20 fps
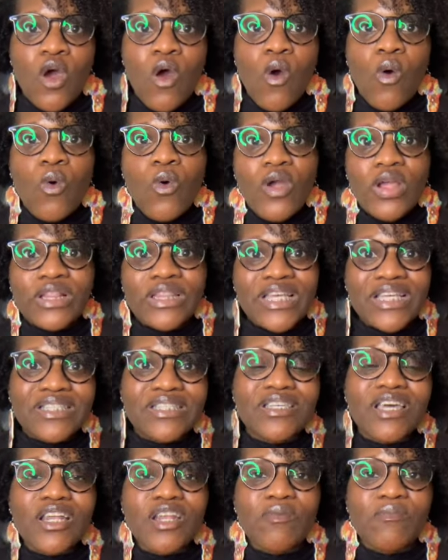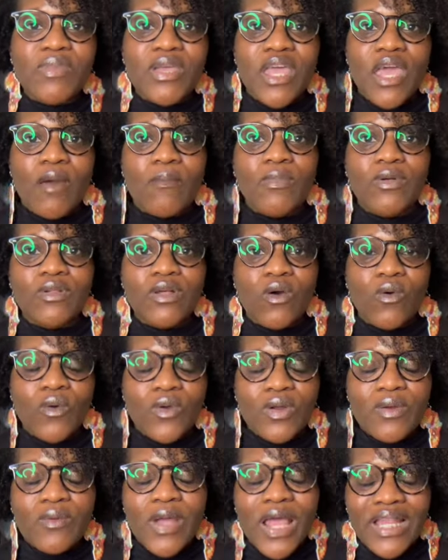or at least going to be able,
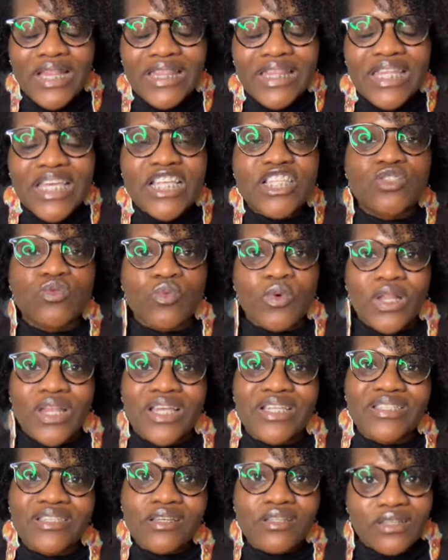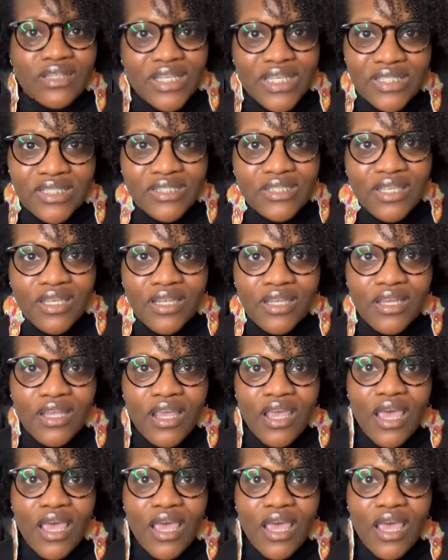or at least willing to listen.